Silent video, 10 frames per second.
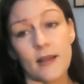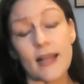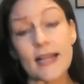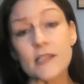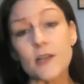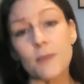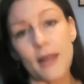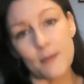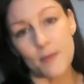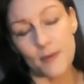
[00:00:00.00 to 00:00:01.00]
again, don't
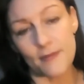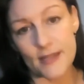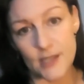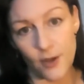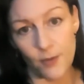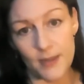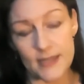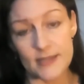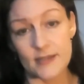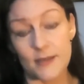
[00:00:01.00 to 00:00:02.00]
blame them if they don't,
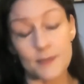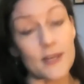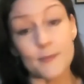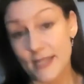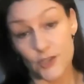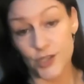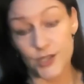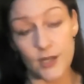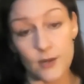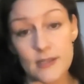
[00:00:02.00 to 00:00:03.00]
because sometimes they
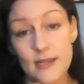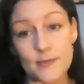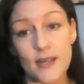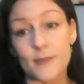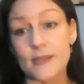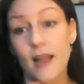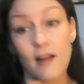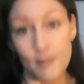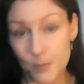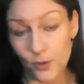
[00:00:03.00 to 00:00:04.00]
just don't. Sometimes they
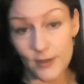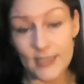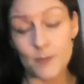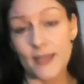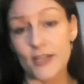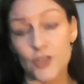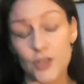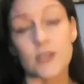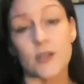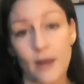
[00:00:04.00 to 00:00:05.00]
are employed, but they
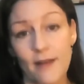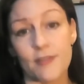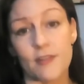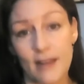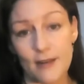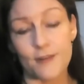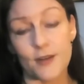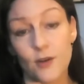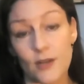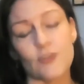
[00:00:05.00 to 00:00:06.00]
just don't have the
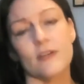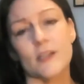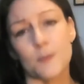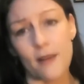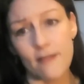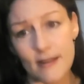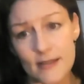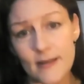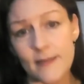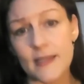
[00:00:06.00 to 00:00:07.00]
relevant knowledge or
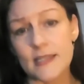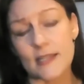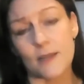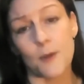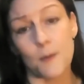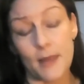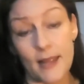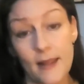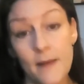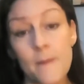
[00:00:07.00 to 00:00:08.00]
experience, and the
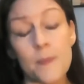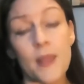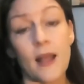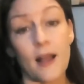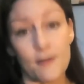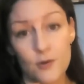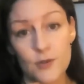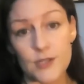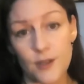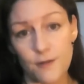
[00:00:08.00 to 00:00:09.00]
DWP have
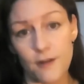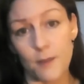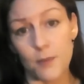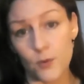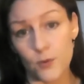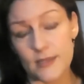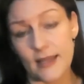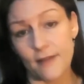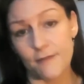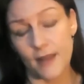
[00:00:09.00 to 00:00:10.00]
not so far pulled
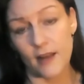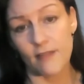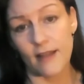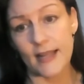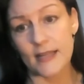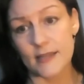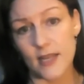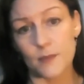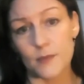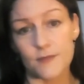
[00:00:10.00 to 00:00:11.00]
their finger out in
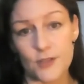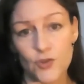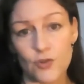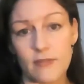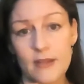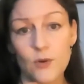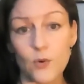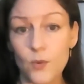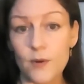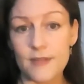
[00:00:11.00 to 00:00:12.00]
terms of ensuring that
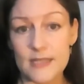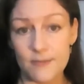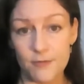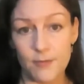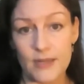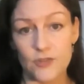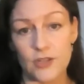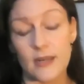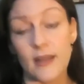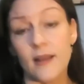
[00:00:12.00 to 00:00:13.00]
all of this
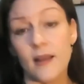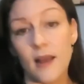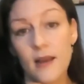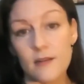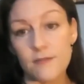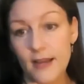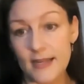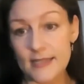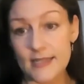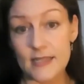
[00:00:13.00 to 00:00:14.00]
information and
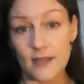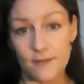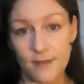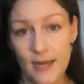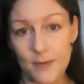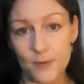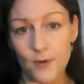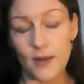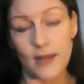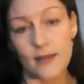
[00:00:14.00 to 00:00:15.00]
advice is
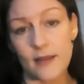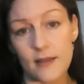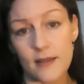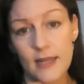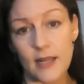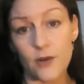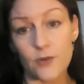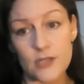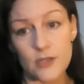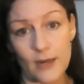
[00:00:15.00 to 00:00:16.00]
available and that the
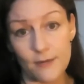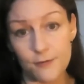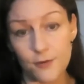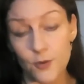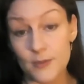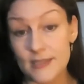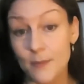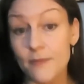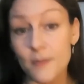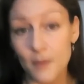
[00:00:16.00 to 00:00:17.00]
coaches are well informed.
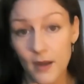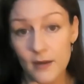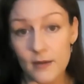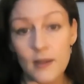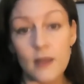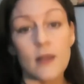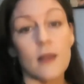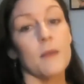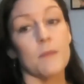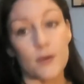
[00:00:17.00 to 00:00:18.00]
Some of them are,
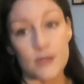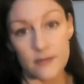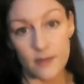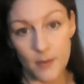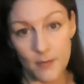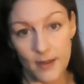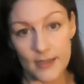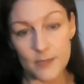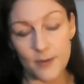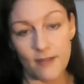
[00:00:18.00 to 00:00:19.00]
most of them in my
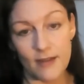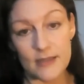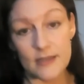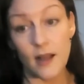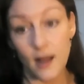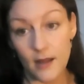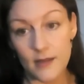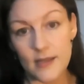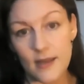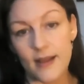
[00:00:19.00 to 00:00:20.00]
experience
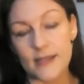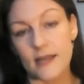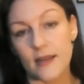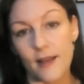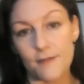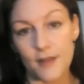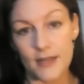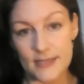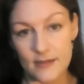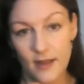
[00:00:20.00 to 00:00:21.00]
aren't. Like I said, I have
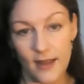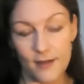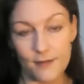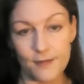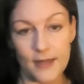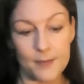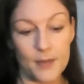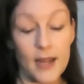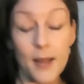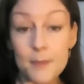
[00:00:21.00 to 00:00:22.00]

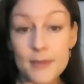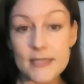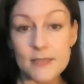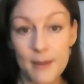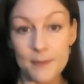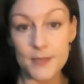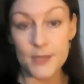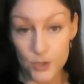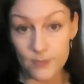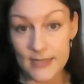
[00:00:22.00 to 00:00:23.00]
accompanied
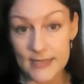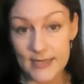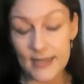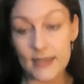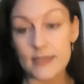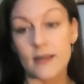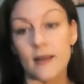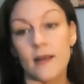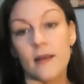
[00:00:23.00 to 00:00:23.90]
members to meetings,